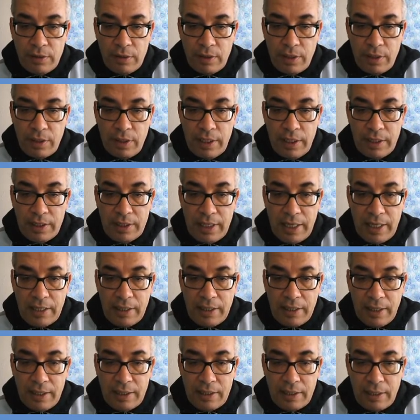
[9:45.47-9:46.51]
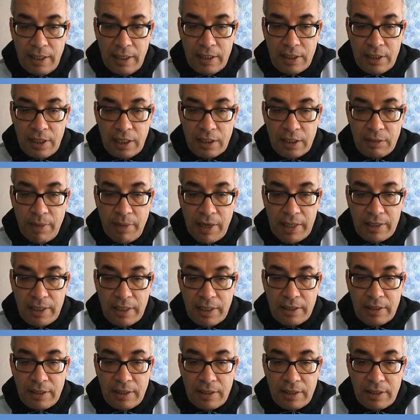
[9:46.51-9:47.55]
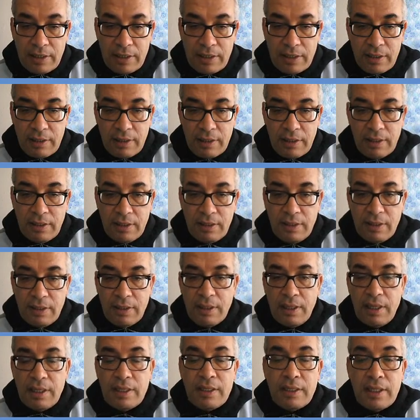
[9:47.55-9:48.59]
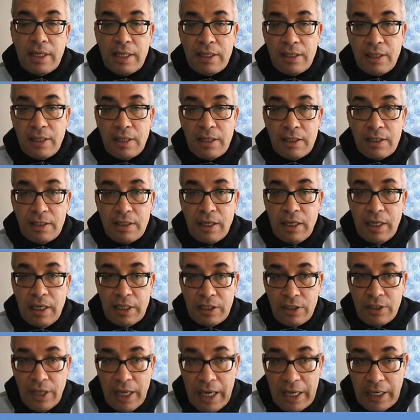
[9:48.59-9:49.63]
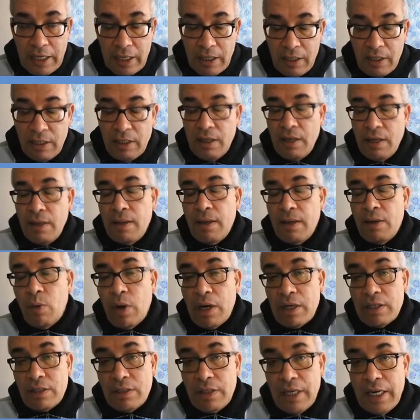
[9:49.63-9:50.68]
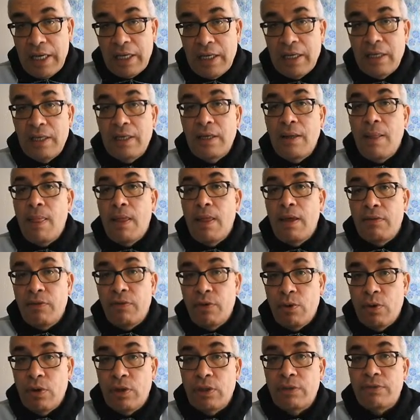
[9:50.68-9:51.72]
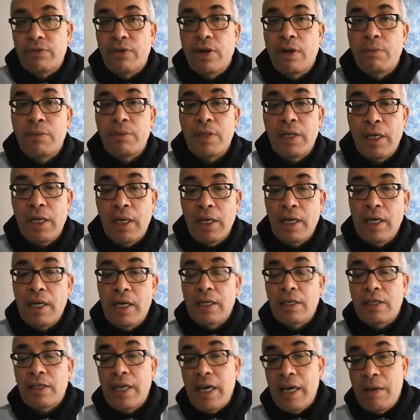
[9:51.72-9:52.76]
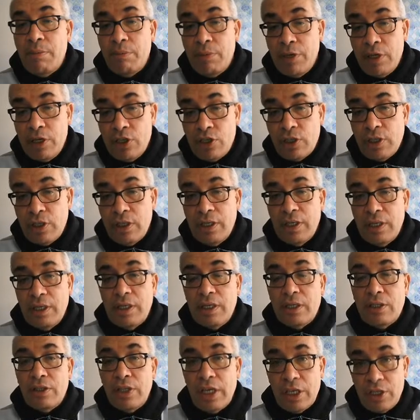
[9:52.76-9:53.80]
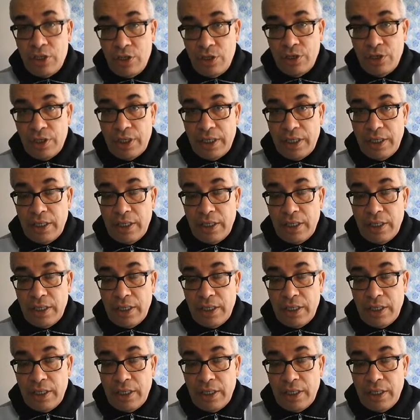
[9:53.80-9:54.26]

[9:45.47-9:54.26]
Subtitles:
this sentence is not my sentence. This sentence was taken, if you want, from the Cambridge Dictionary.